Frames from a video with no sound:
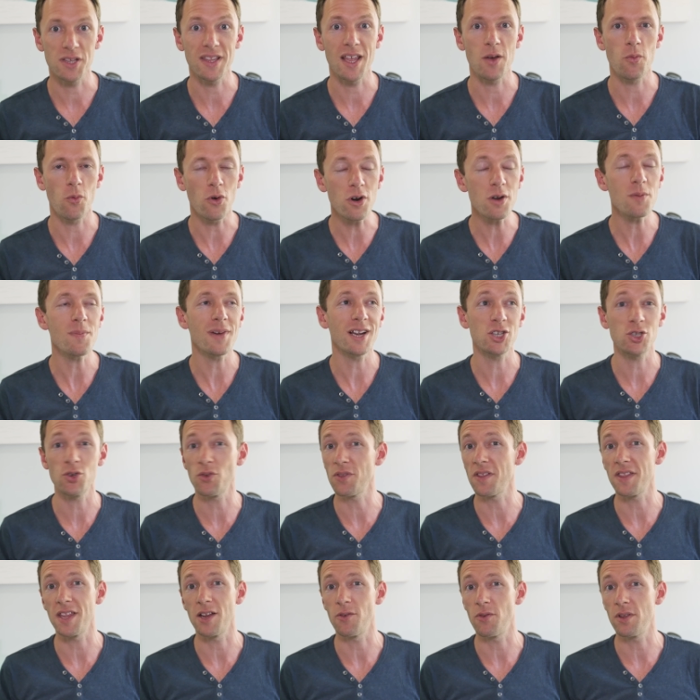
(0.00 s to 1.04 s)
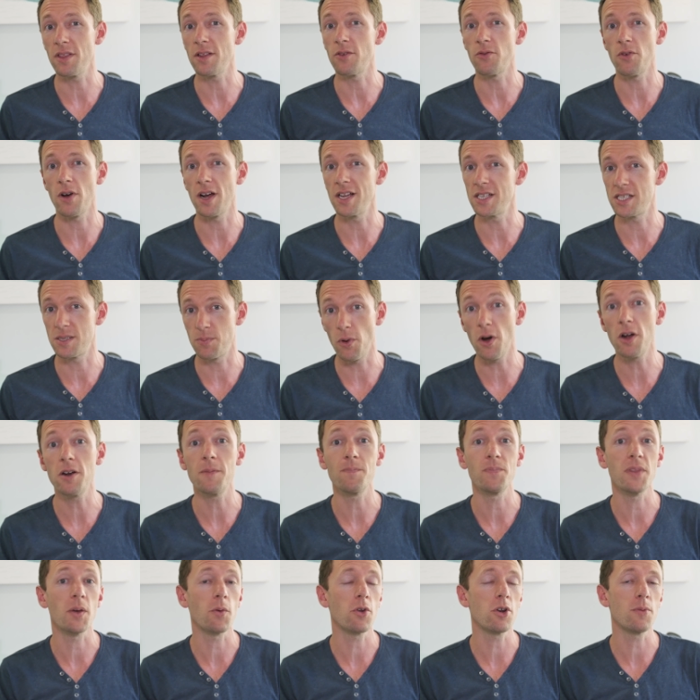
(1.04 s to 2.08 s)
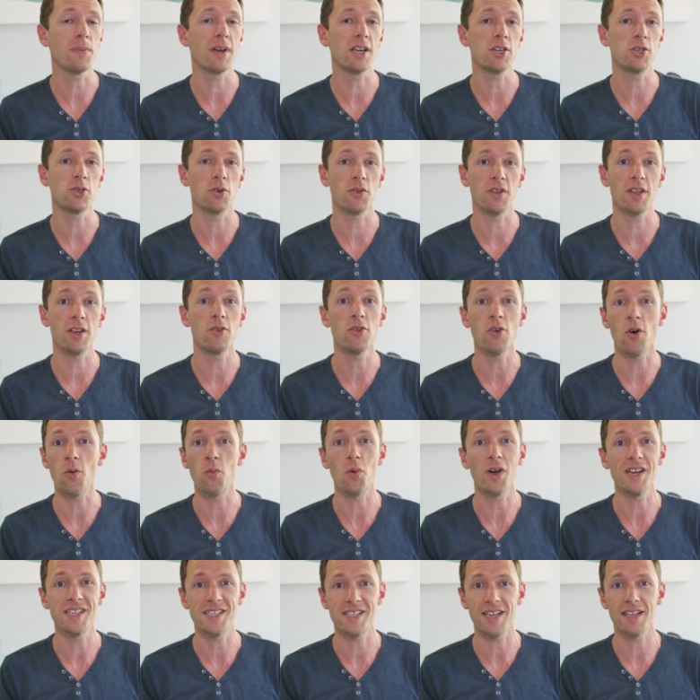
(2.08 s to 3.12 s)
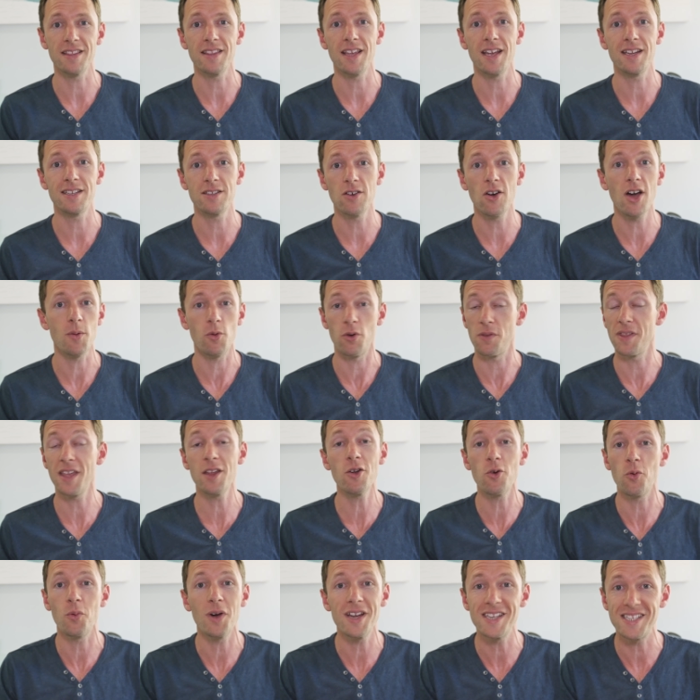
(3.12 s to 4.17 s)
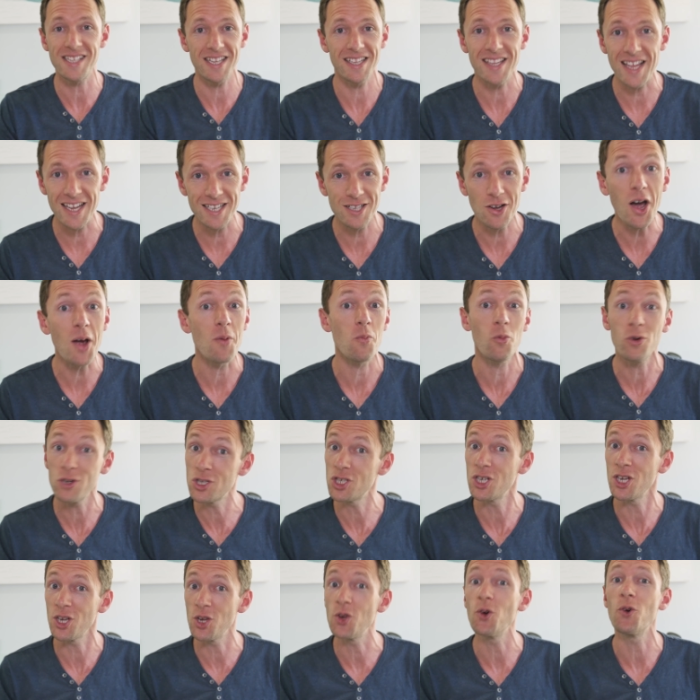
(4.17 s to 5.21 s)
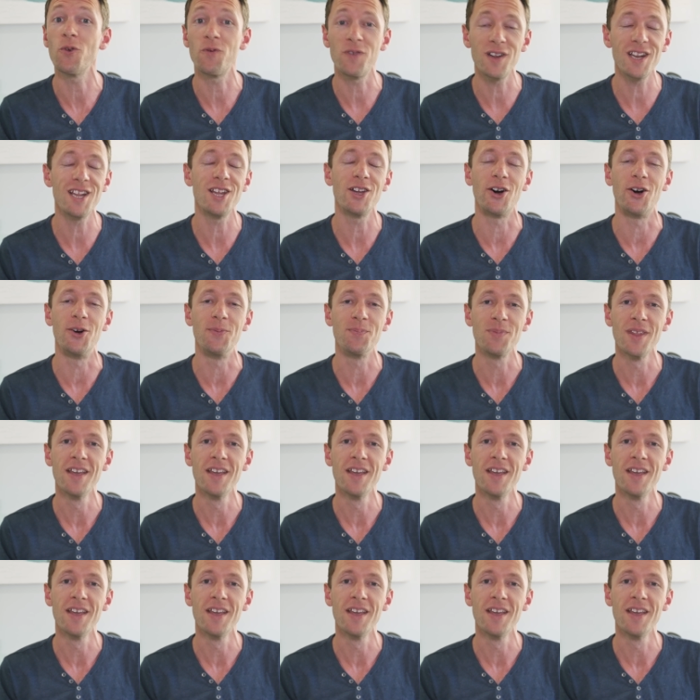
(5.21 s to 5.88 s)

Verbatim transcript: They want to make sure that they're in the right spot, they want to make sure that you're not wasting their time, or they're not wasting their time watching your video.